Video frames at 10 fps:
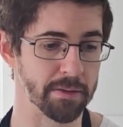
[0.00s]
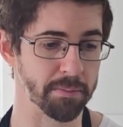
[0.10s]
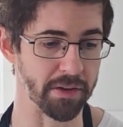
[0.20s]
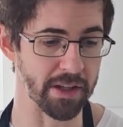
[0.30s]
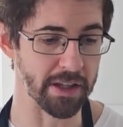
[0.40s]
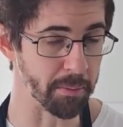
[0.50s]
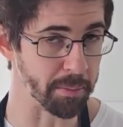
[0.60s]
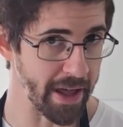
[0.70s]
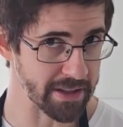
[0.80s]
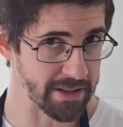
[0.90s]
But then our
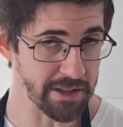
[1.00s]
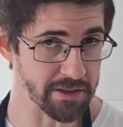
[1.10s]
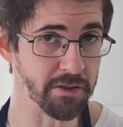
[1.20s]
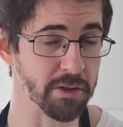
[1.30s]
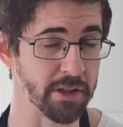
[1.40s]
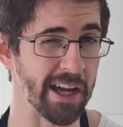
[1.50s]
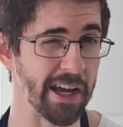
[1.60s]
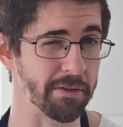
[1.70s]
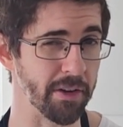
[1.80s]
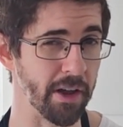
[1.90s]
black tea is also going to
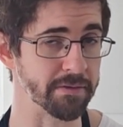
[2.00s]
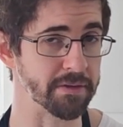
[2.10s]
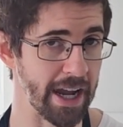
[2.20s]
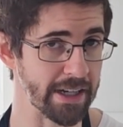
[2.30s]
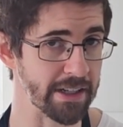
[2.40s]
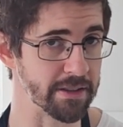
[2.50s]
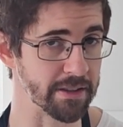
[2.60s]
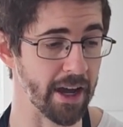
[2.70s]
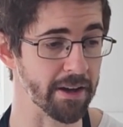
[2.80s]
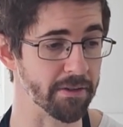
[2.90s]
have a lot of tannins
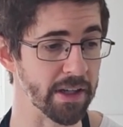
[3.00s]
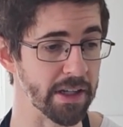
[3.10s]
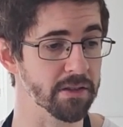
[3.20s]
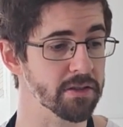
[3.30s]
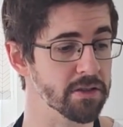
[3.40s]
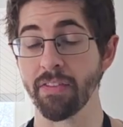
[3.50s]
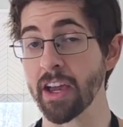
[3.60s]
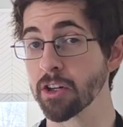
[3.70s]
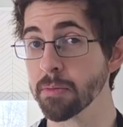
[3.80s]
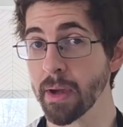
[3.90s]
and caffeine, and
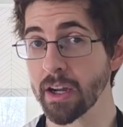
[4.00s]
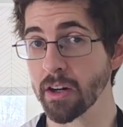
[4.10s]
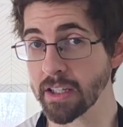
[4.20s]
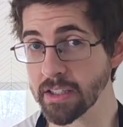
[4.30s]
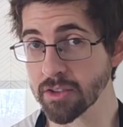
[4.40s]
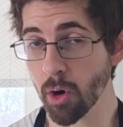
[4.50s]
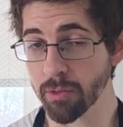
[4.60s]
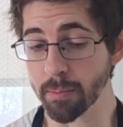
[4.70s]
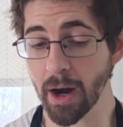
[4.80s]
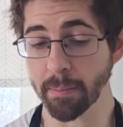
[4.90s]
that could make our yeast
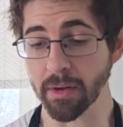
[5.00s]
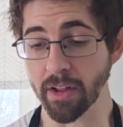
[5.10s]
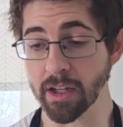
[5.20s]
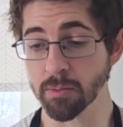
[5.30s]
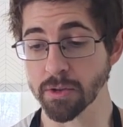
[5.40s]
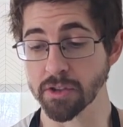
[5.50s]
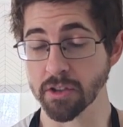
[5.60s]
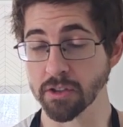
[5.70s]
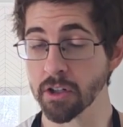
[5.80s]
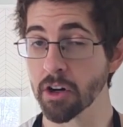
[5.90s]
overpopulate, which
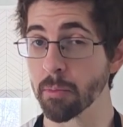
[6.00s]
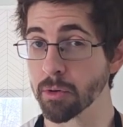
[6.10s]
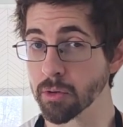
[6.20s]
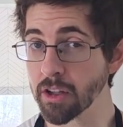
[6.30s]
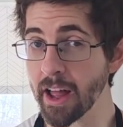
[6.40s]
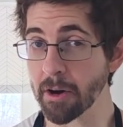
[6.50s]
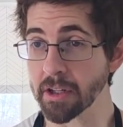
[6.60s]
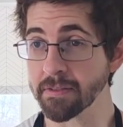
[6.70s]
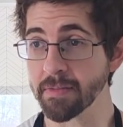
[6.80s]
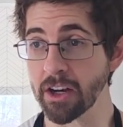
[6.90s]
could turn our brew
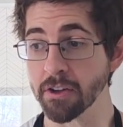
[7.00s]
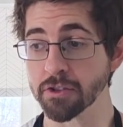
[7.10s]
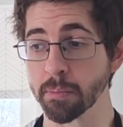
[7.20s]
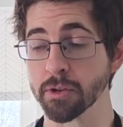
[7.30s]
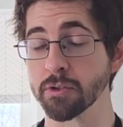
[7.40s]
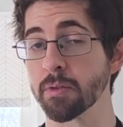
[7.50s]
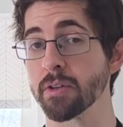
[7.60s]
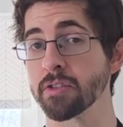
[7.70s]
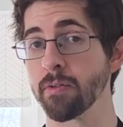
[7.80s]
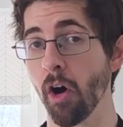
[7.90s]
cloudy and also produce a
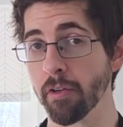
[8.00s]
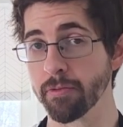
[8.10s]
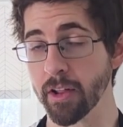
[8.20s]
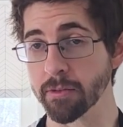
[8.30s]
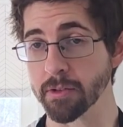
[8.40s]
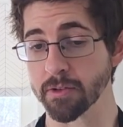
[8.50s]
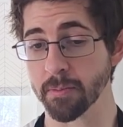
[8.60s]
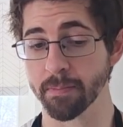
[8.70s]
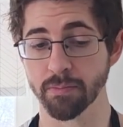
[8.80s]
bunch of off flavors.